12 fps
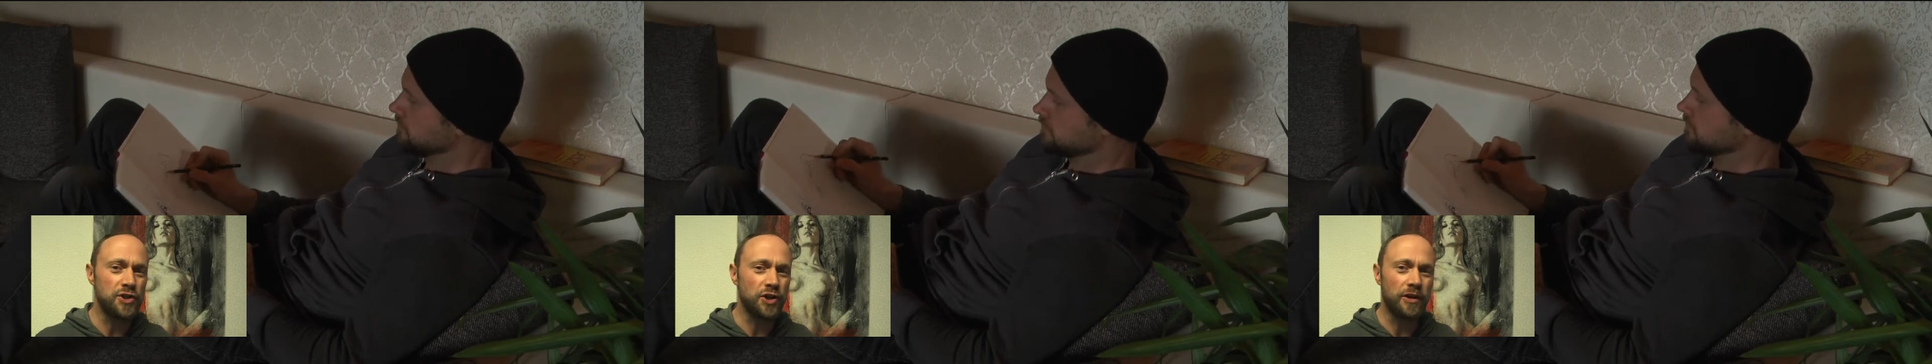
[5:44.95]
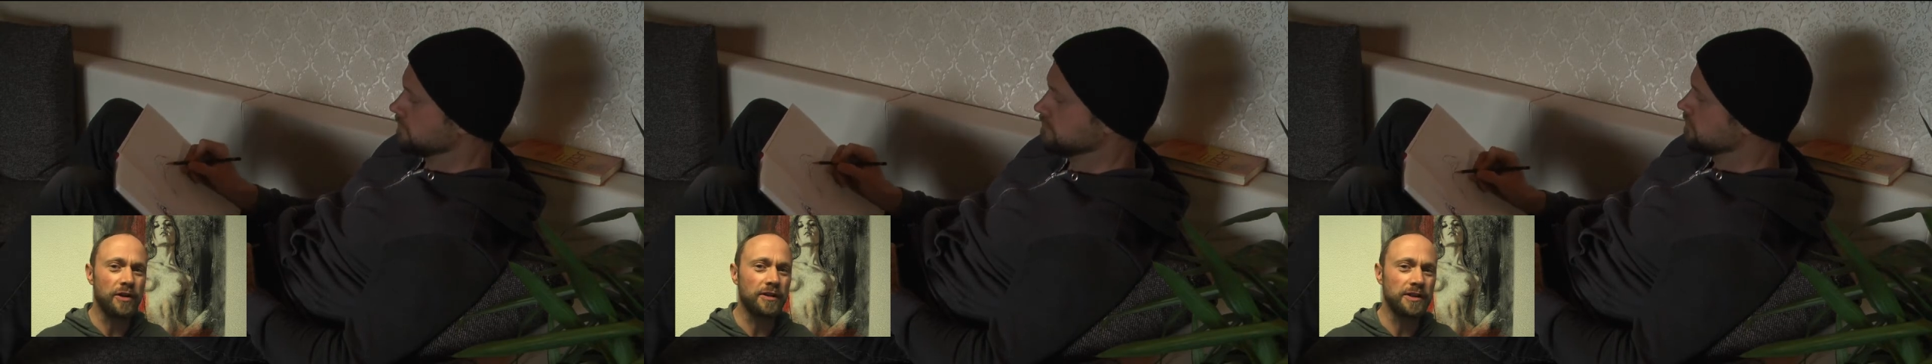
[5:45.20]
you're
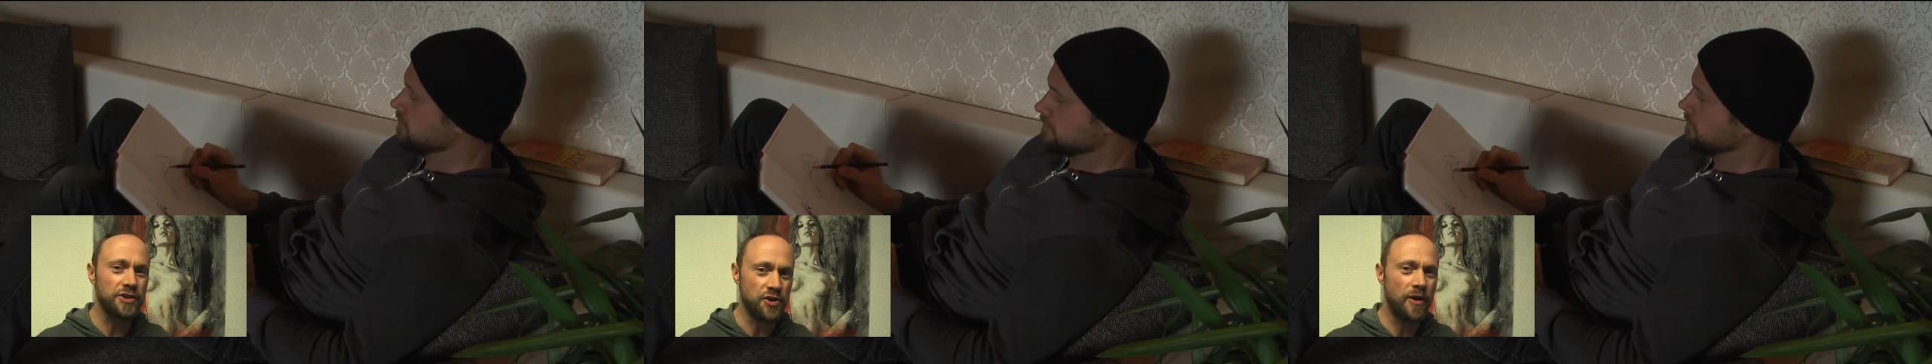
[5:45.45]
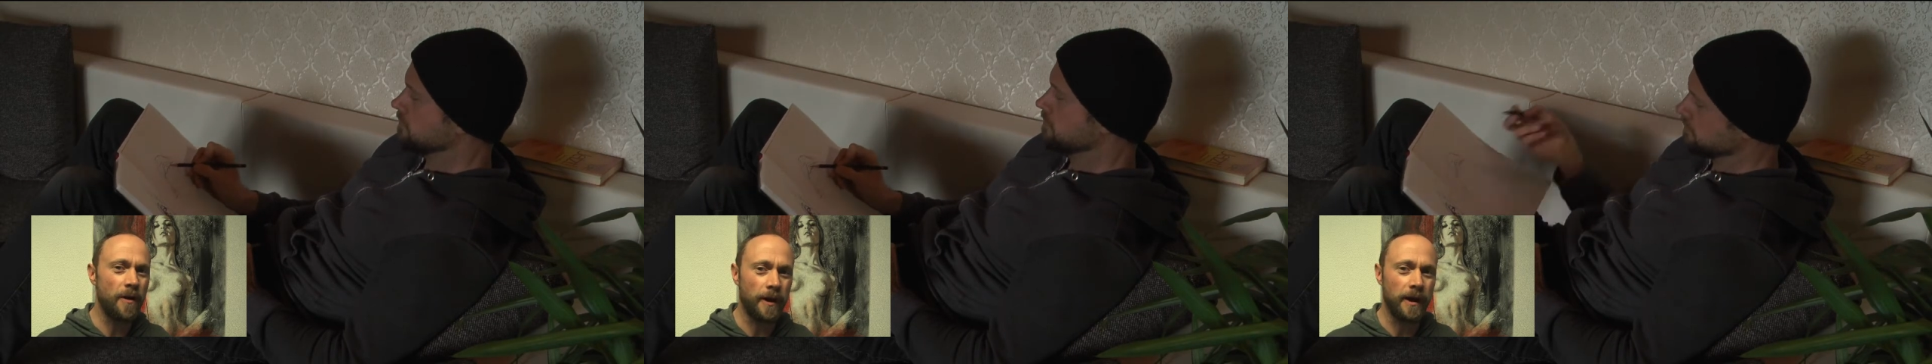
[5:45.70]
currently
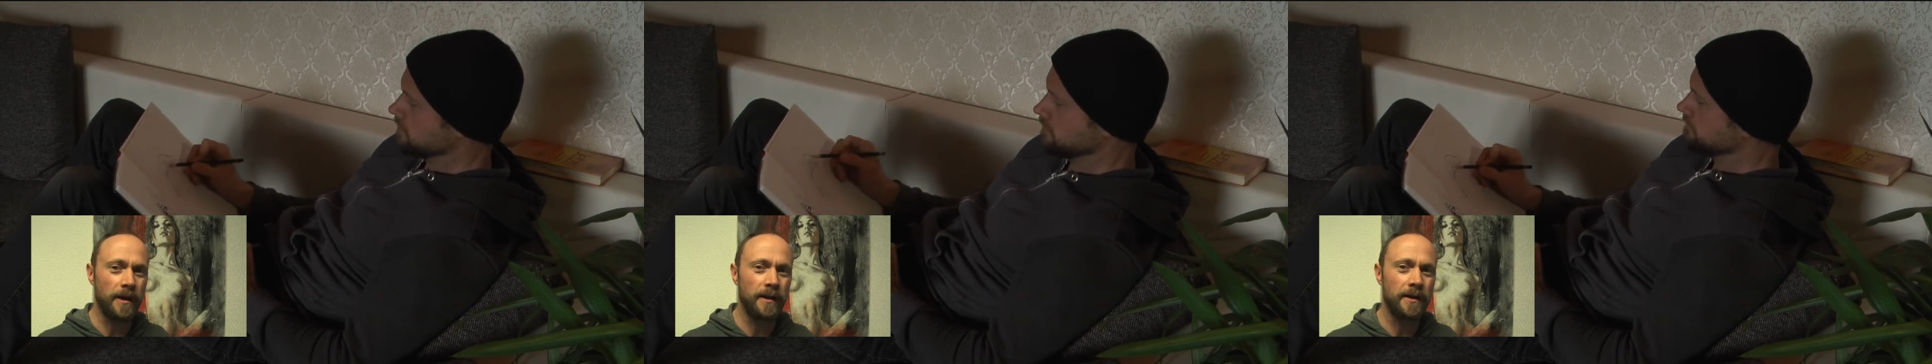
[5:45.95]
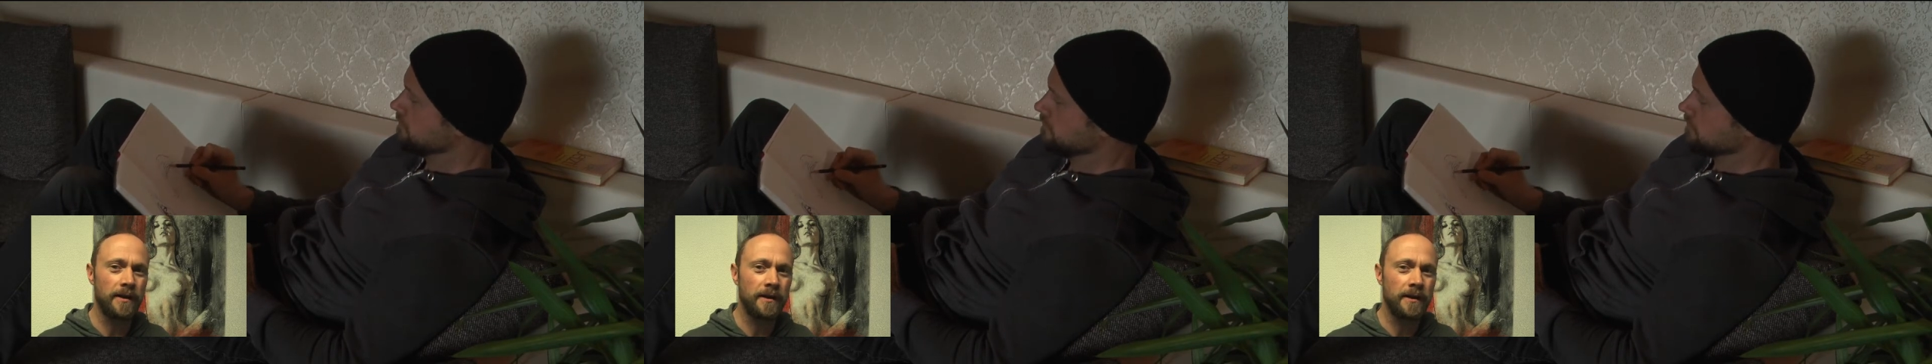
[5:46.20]
drawing,
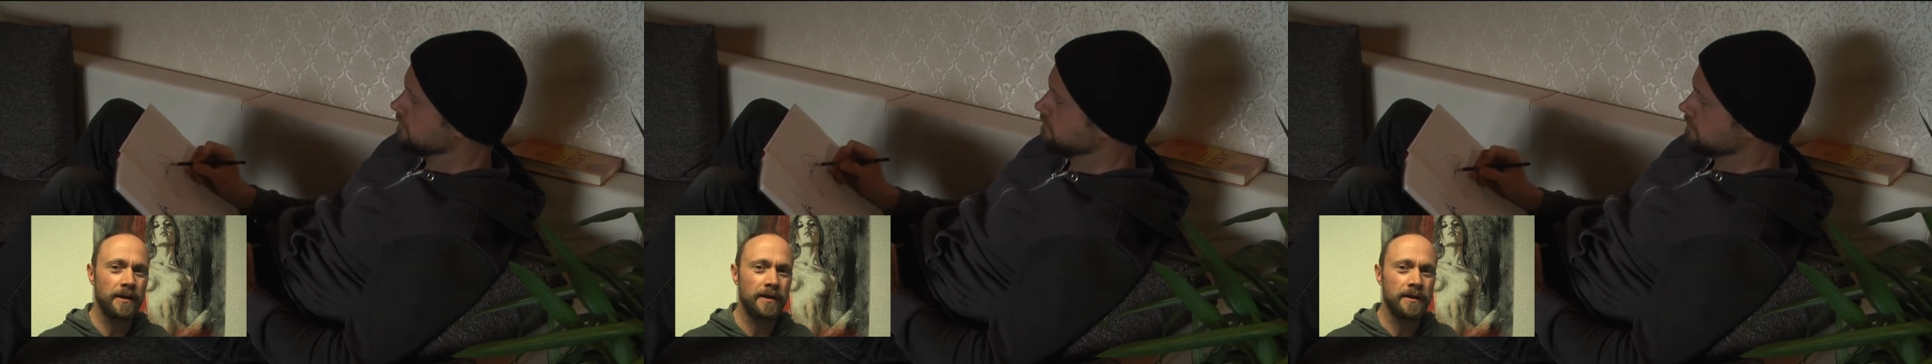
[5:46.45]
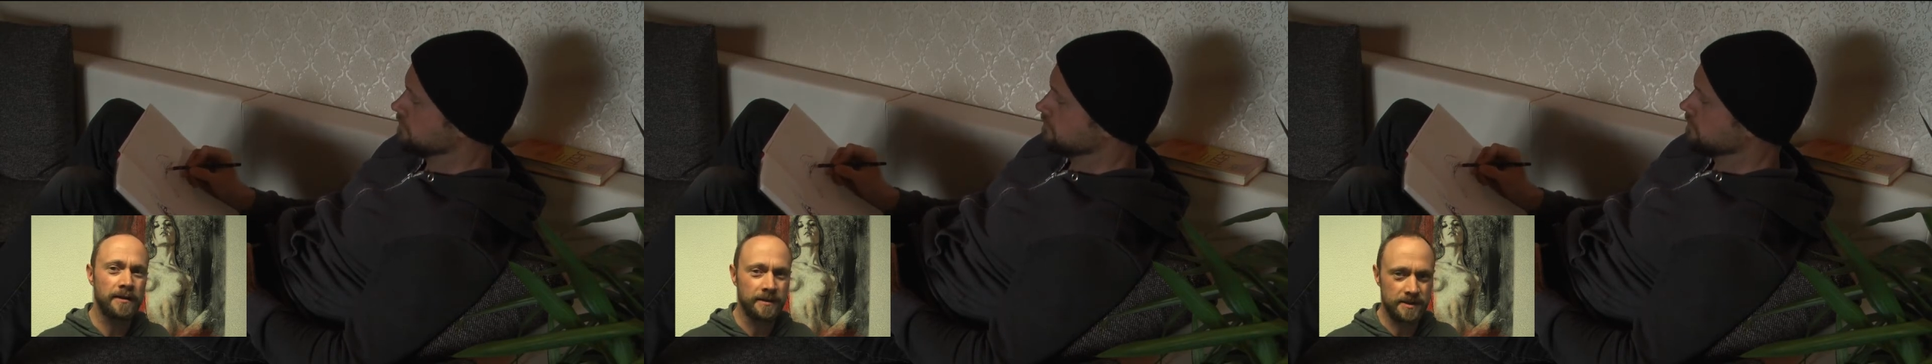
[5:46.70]

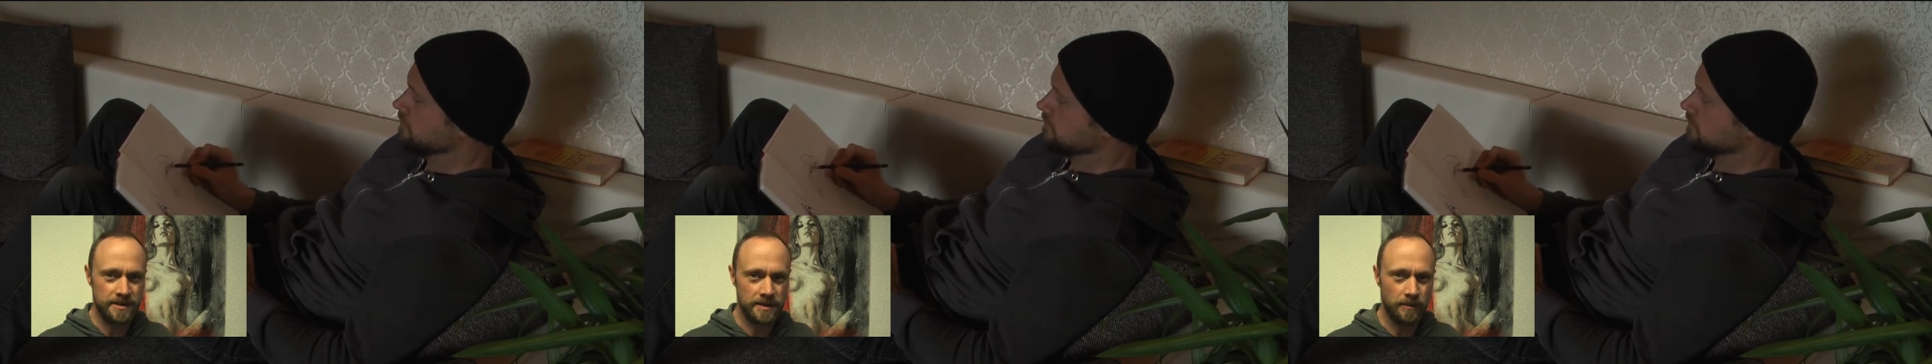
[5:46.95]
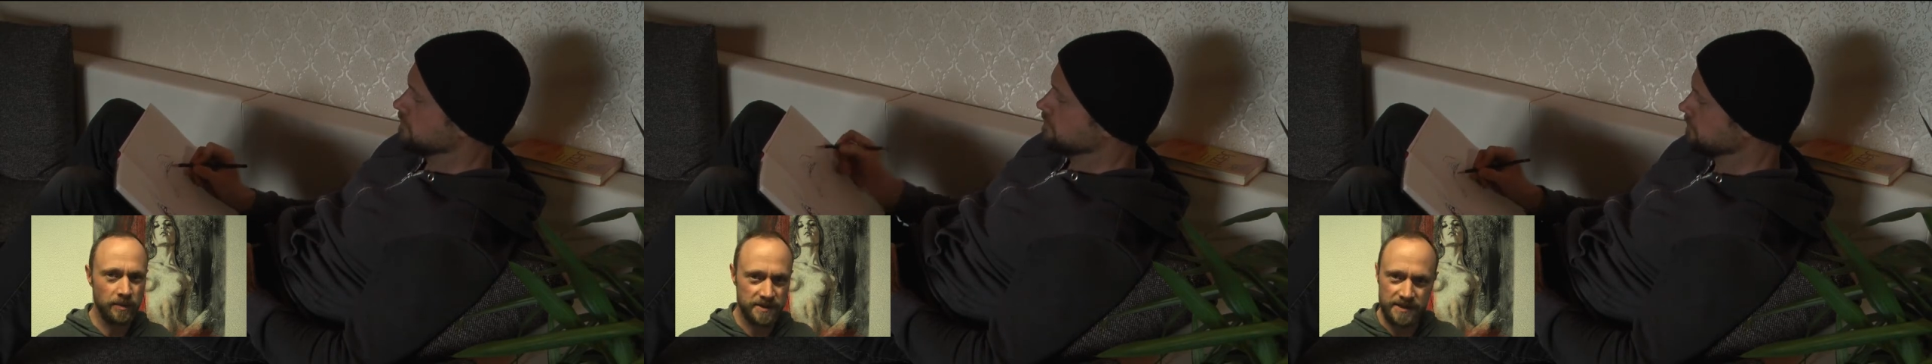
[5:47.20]
the
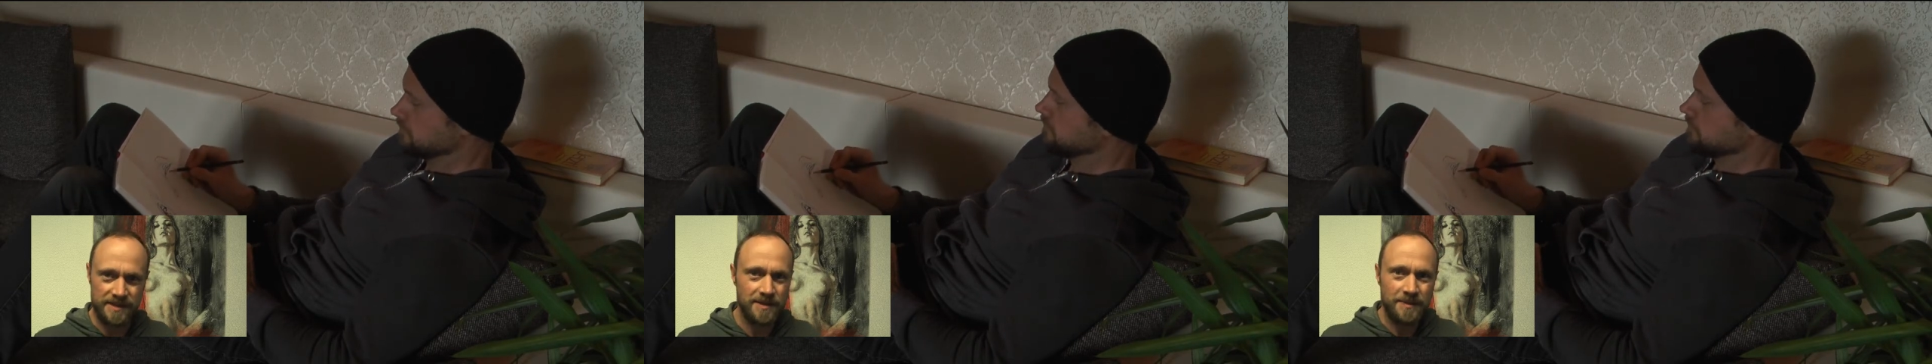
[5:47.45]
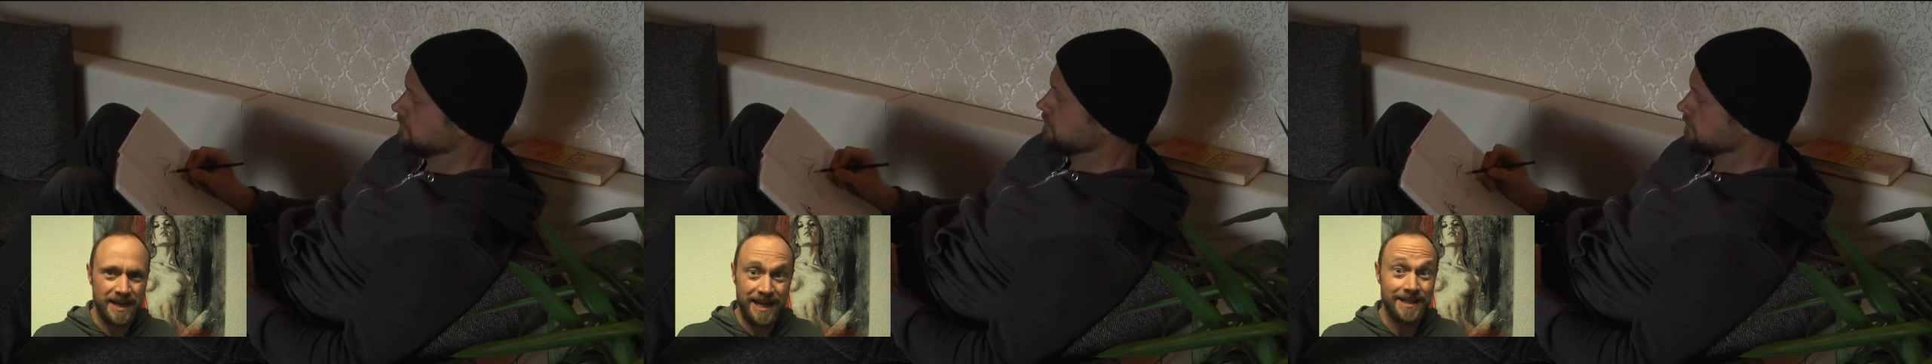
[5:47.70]
symbol system
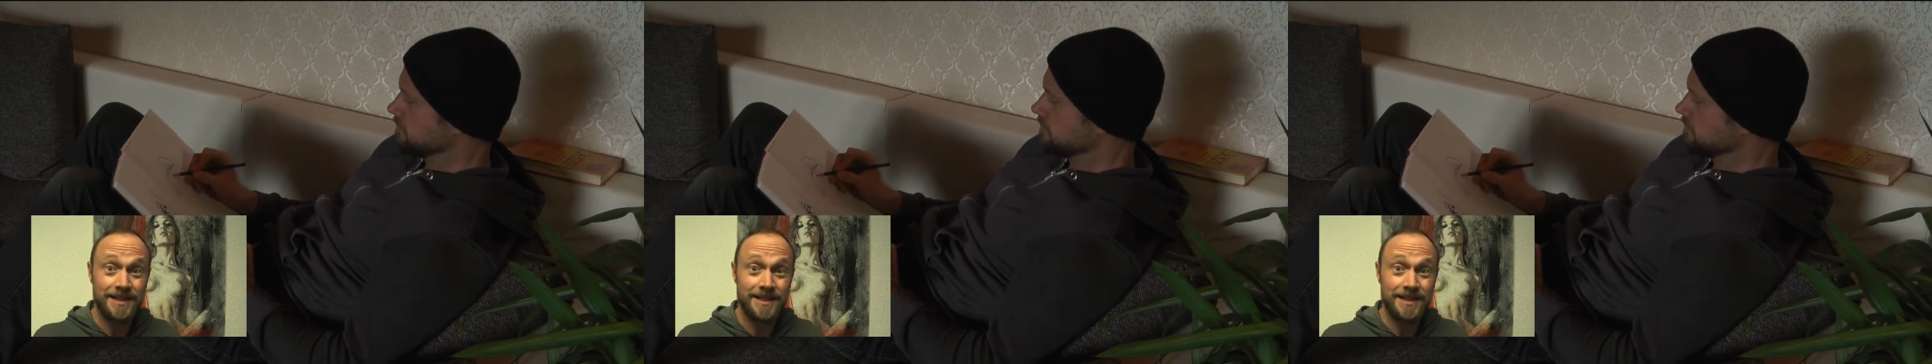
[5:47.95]
can't